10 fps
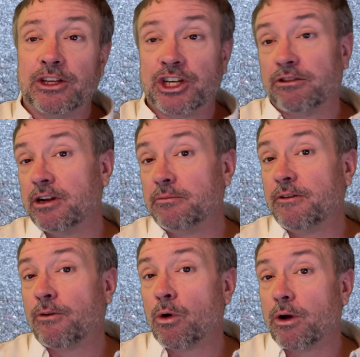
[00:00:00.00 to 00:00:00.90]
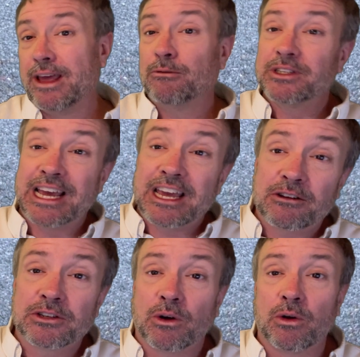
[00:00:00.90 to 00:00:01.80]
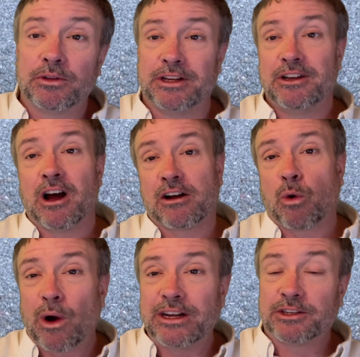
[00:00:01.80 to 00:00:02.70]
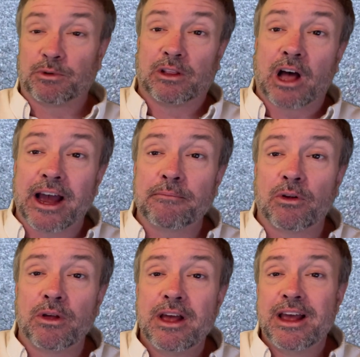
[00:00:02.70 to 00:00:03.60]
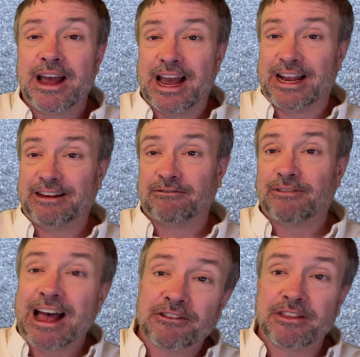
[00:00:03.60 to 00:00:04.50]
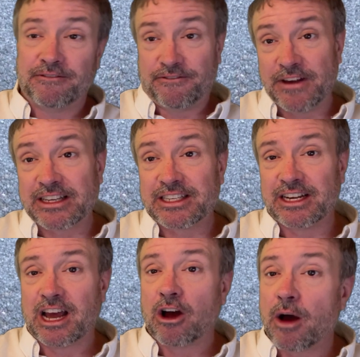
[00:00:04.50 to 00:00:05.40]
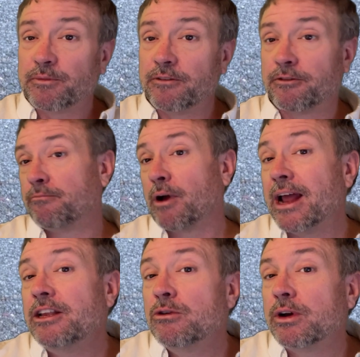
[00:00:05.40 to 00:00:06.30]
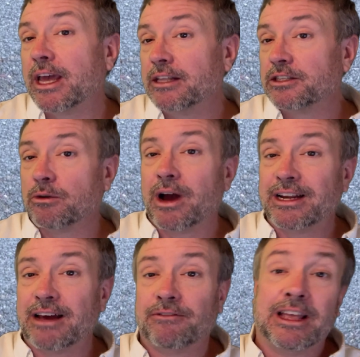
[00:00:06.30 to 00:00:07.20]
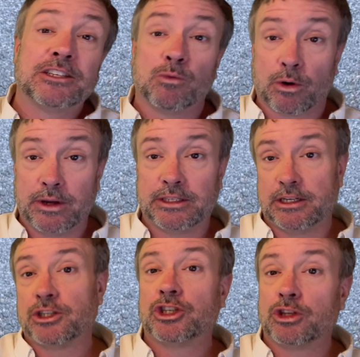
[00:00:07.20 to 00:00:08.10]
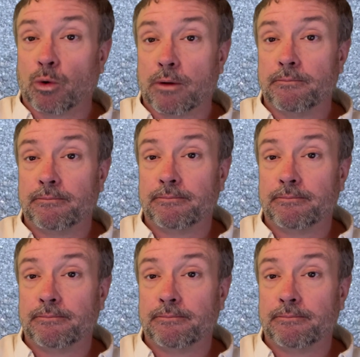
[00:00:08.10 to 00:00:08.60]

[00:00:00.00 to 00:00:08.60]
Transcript: generator before. It was eight years old and not quite as reliable and rather than fix it, I opted for brand new again so I'd have less worries in a storm.